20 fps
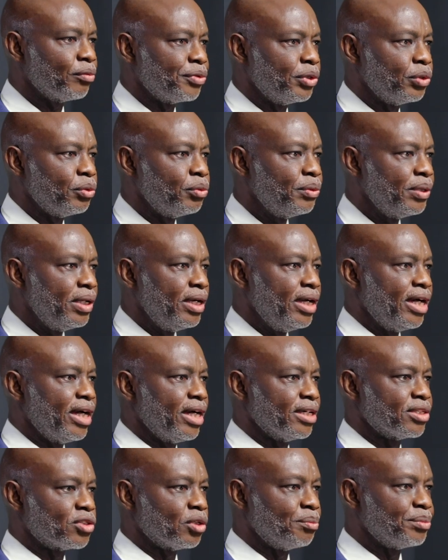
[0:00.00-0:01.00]
of you
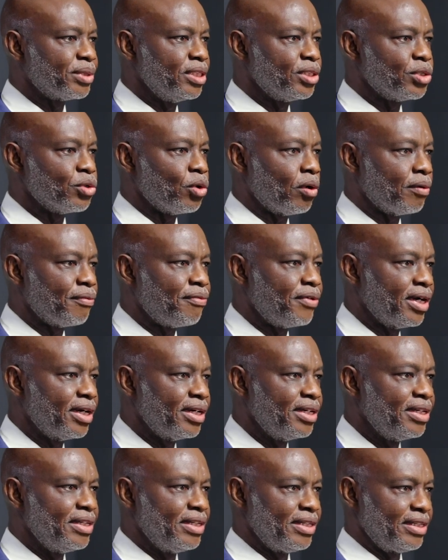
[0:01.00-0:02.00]
has something to
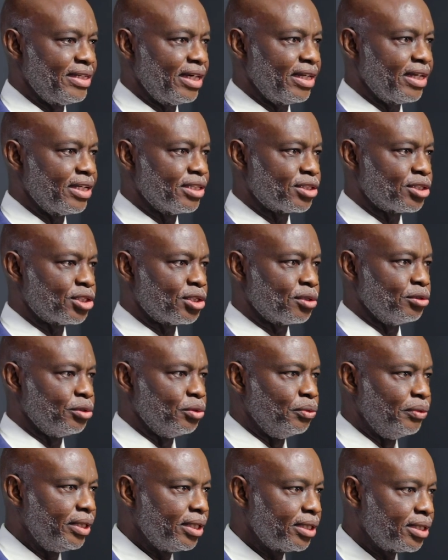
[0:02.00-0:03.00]
offer that is
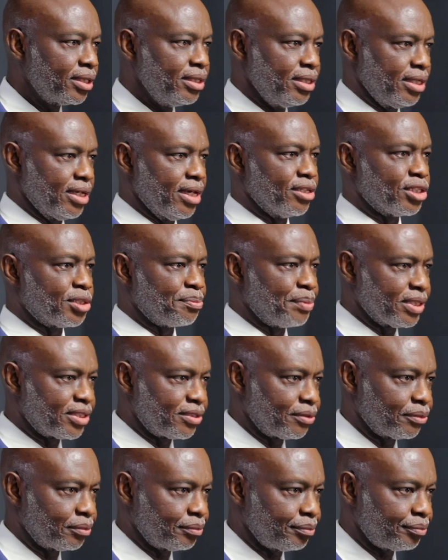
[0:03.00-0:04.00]
unique and
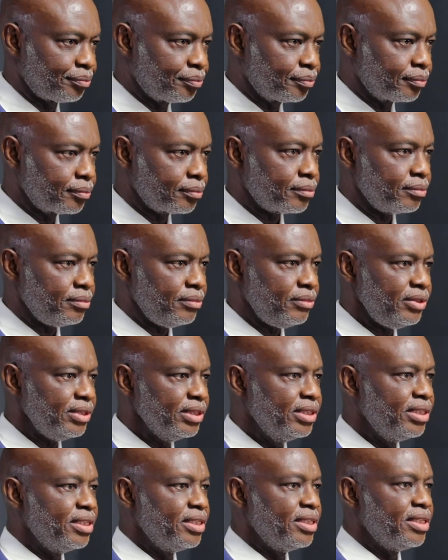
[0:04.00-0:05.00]
special.
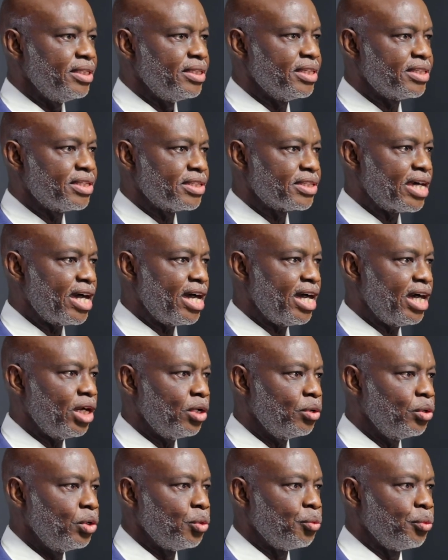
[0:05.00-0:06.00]
This is
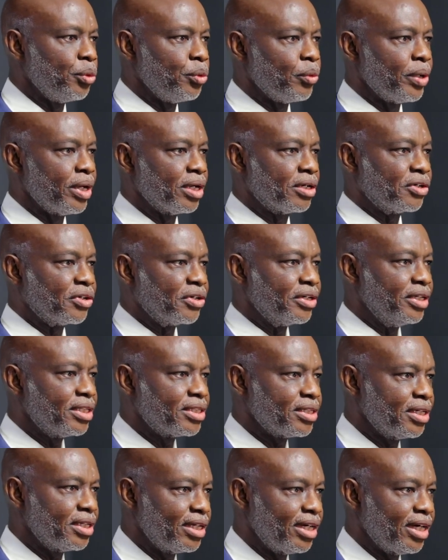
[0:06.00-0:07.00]
how we were
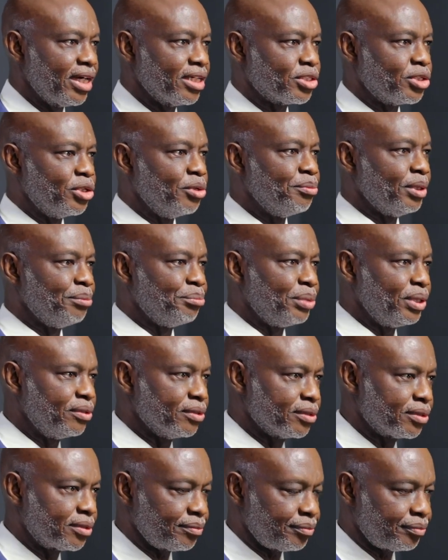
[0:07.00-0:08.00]
created as human
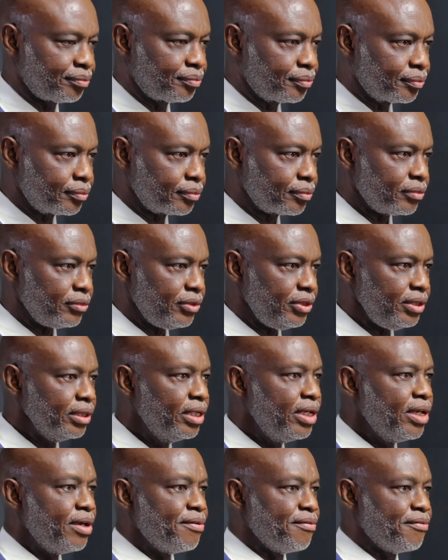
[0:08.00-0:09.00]
beings.
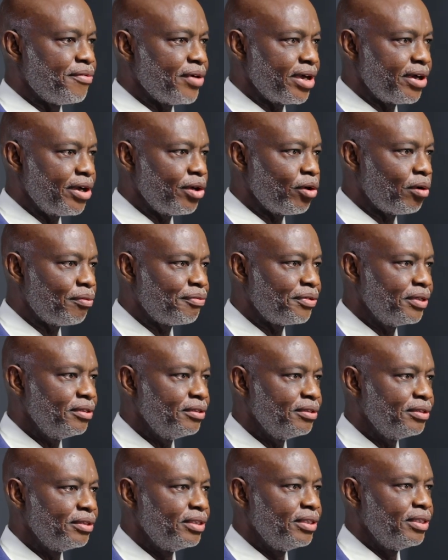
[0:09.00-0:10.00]
Very
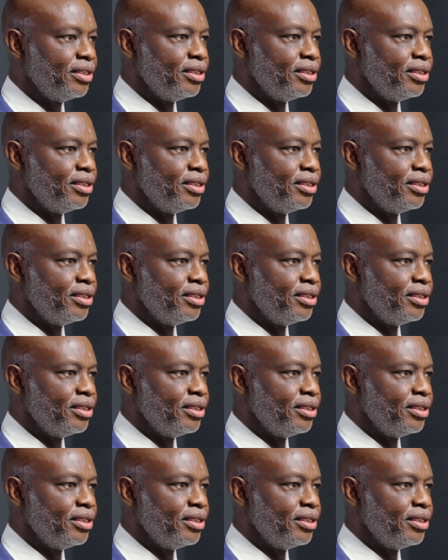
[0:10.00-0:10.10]
often,